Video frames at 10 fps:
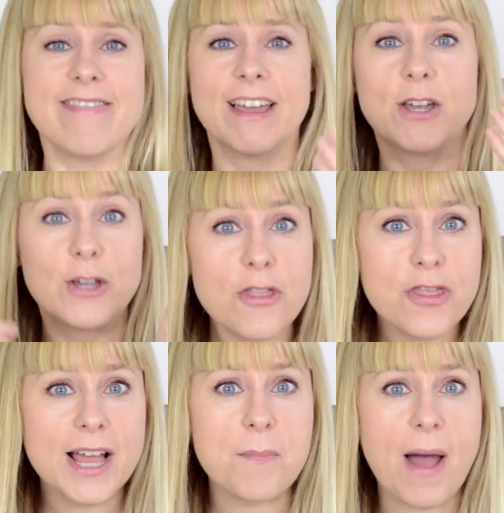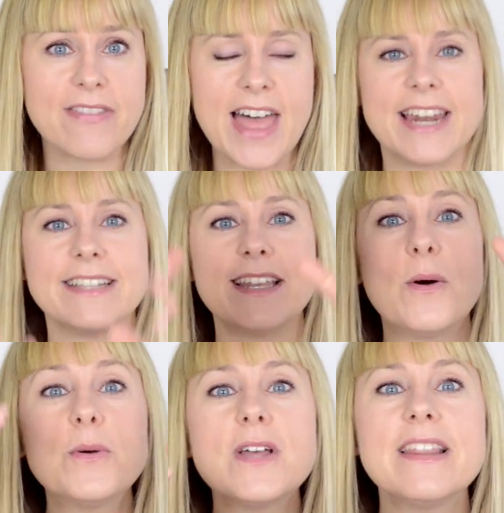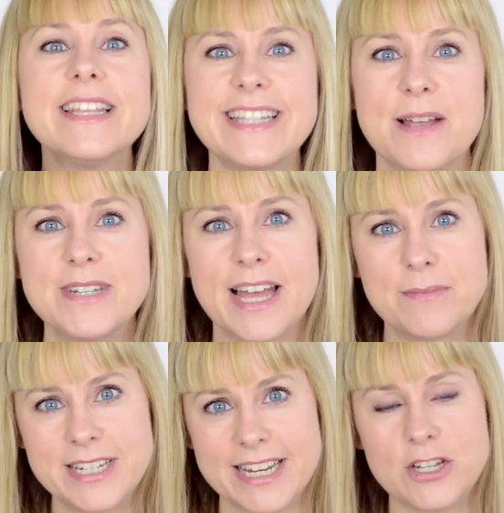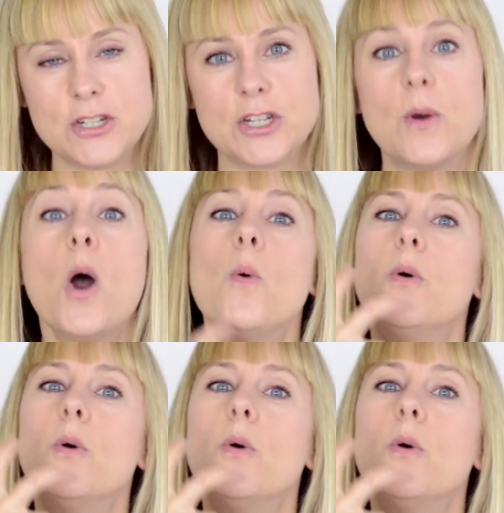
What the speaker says: The good thing about that is it also at the same time teaches you